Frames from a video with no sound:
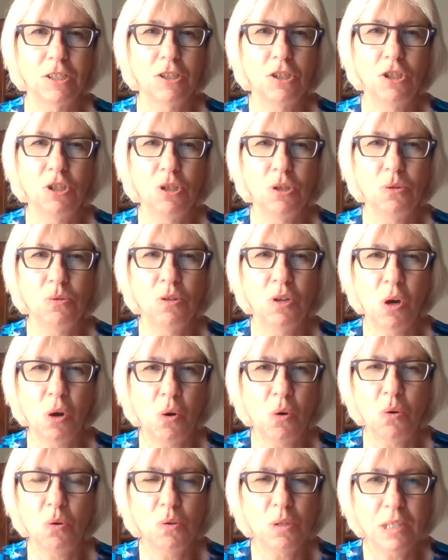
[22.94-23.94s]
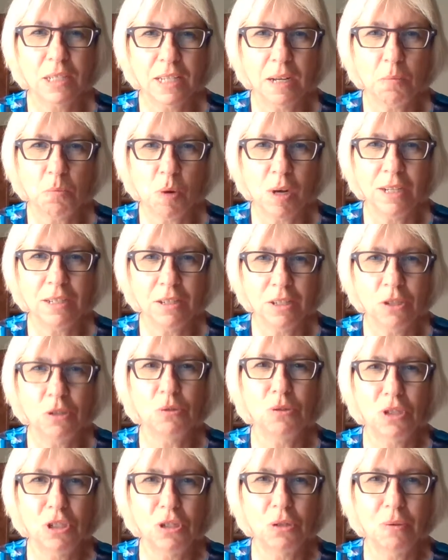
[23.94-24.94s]
do you know someone
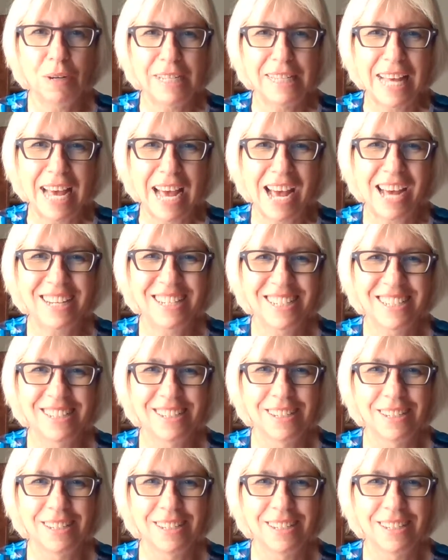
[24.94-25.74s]
who's doing that?